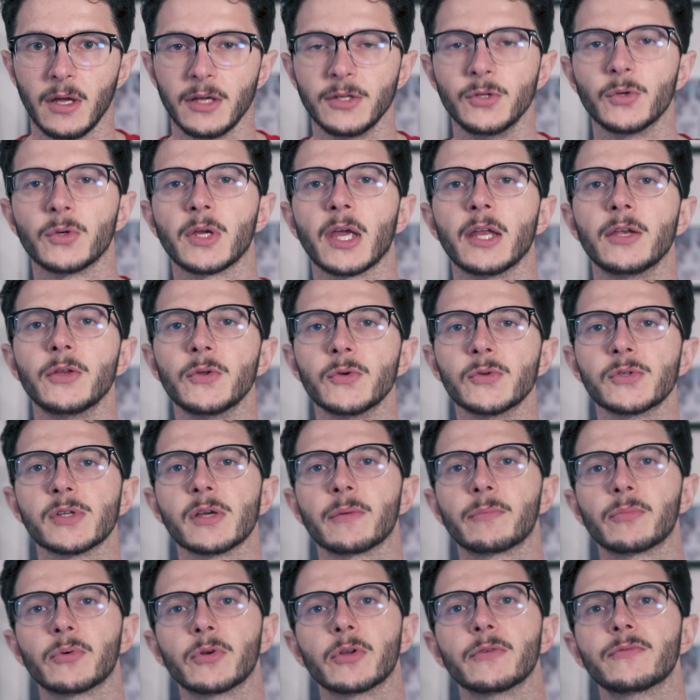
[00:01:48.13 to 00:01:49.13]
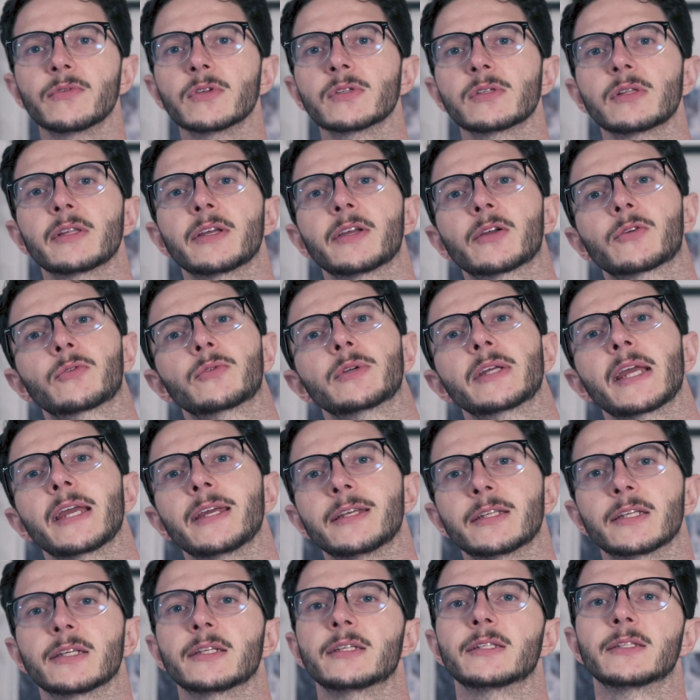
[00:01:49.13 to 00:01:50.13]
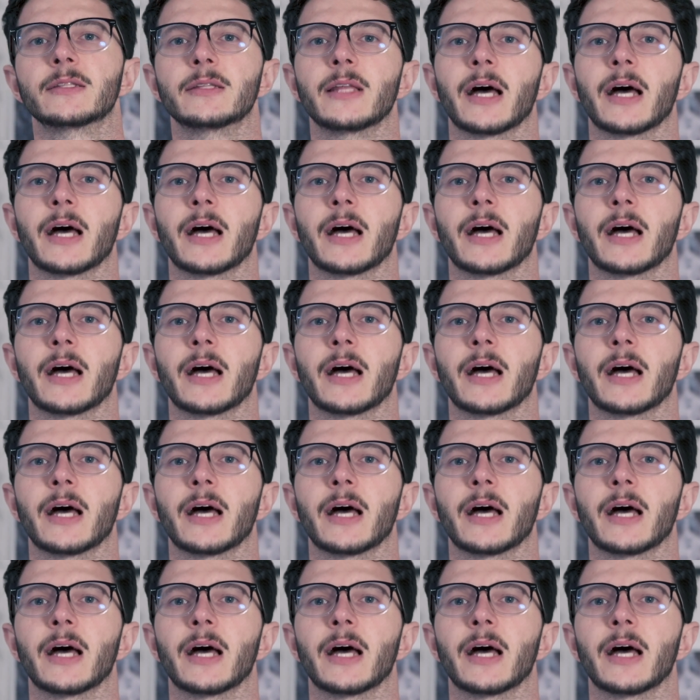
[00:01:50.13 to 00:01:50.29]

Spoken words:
You can use a previously created